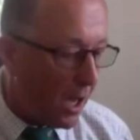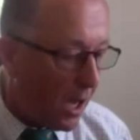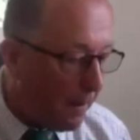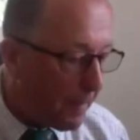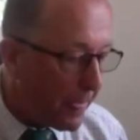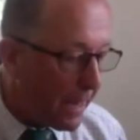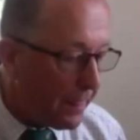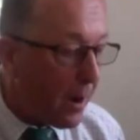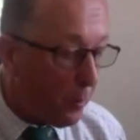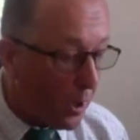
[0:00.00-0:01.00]

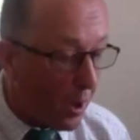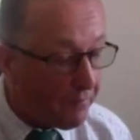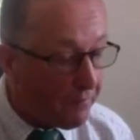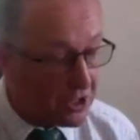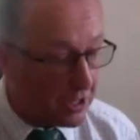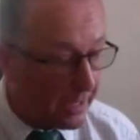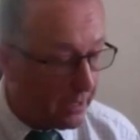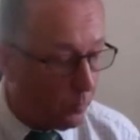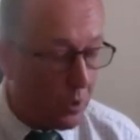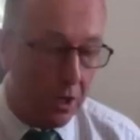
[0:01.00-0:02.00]
that will
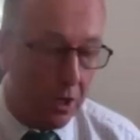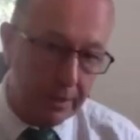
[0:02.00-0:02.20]
obviously work.